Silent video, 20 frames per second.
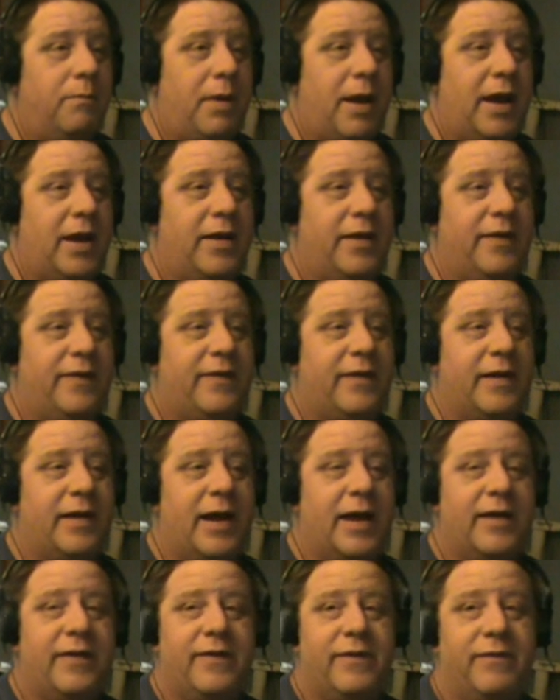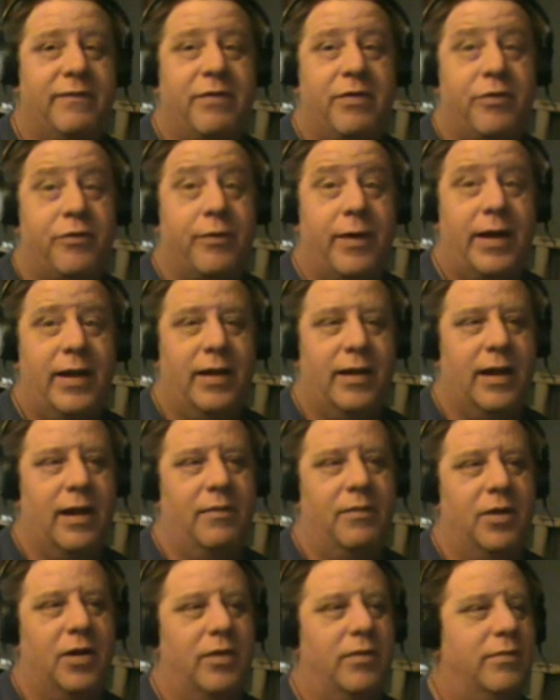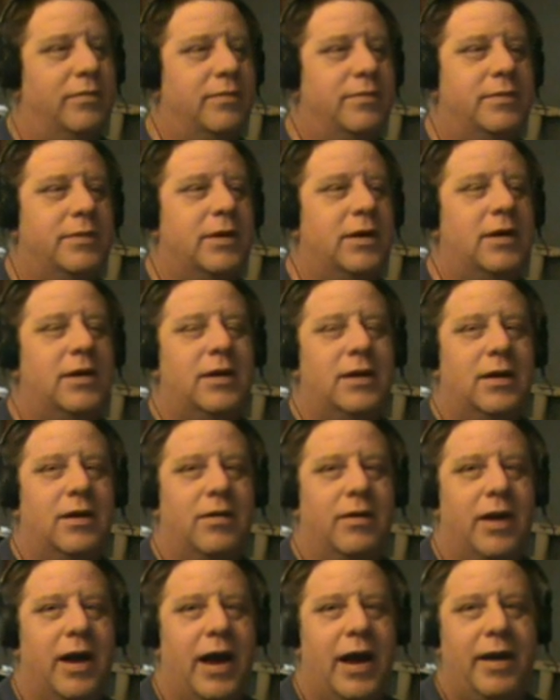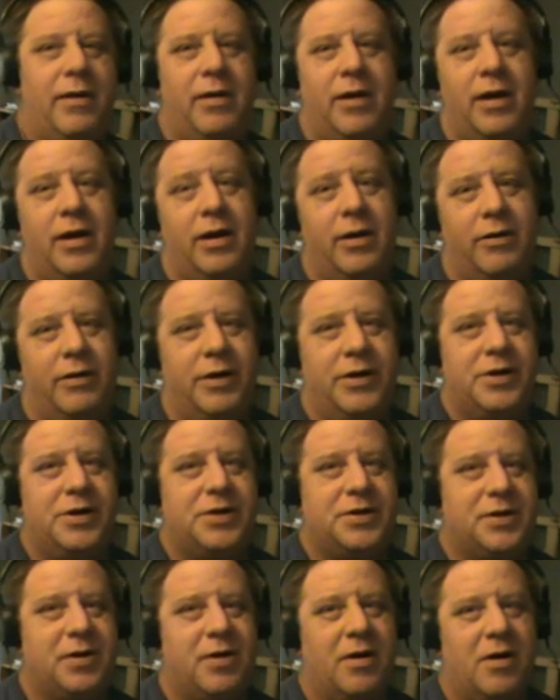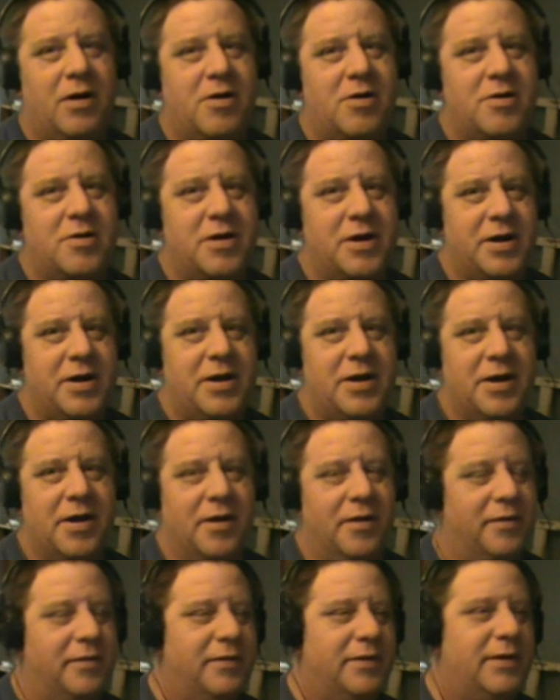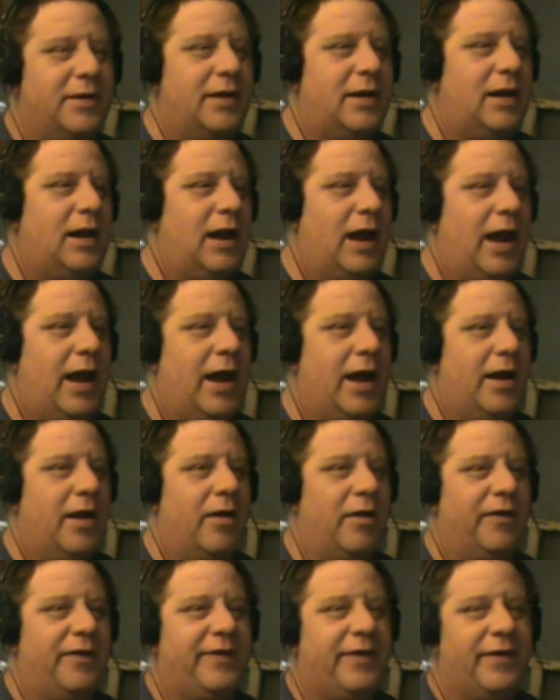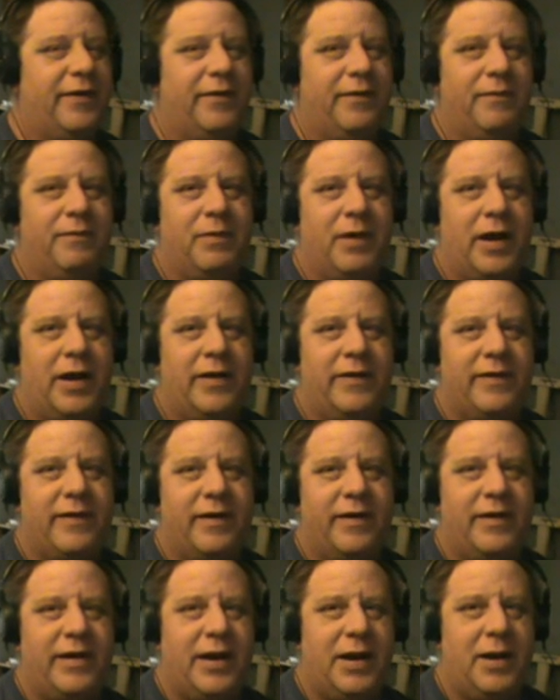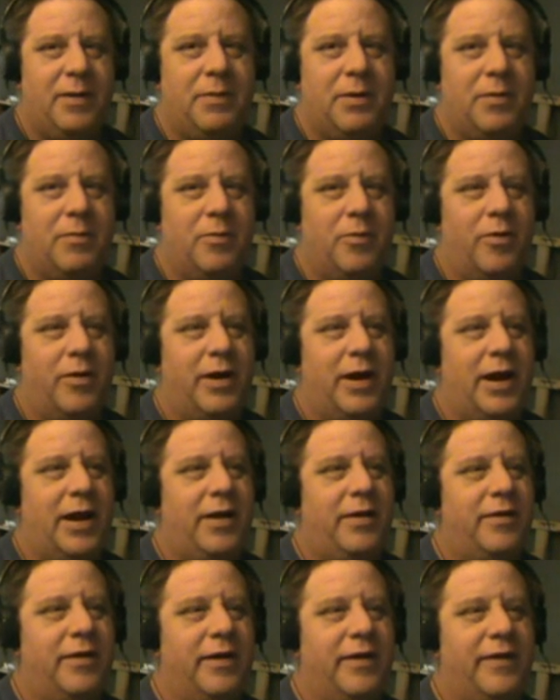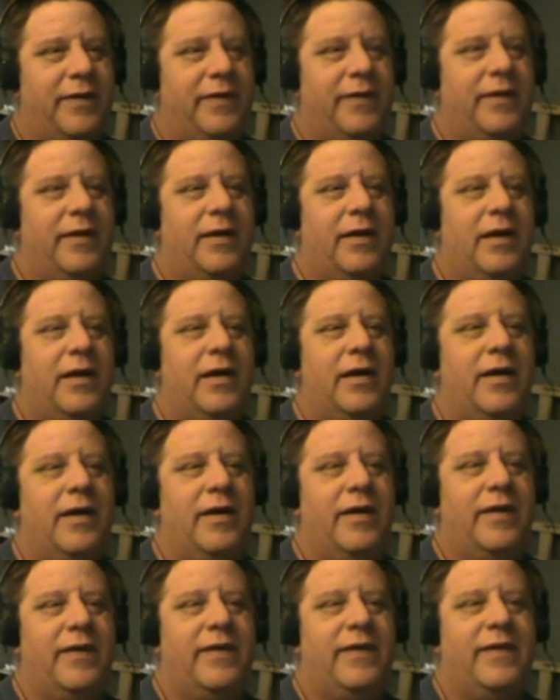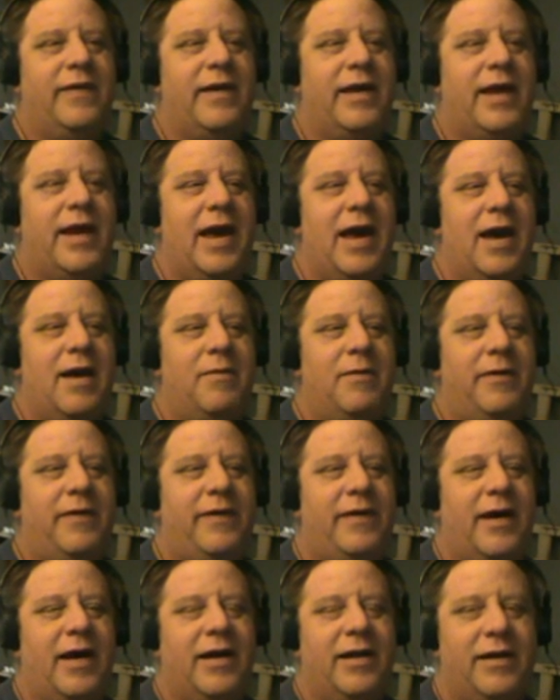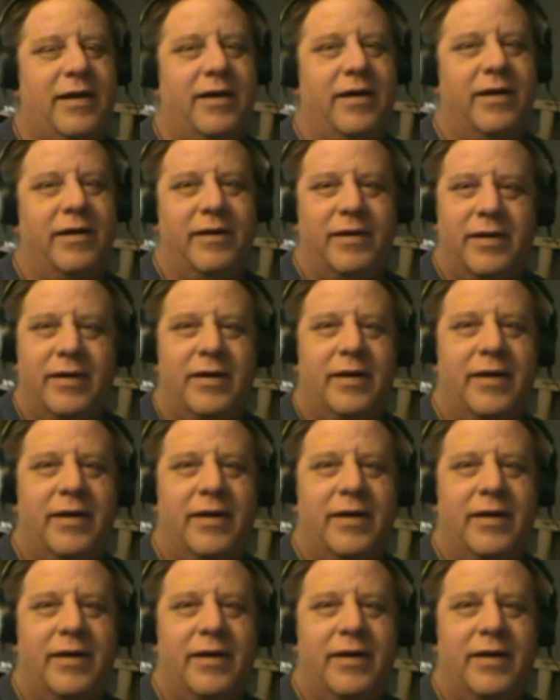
Beta is the next threat level, okay? Creatures are harder to kill. And also, planets are a teeny bit more dangerous. This is the Gamma sector.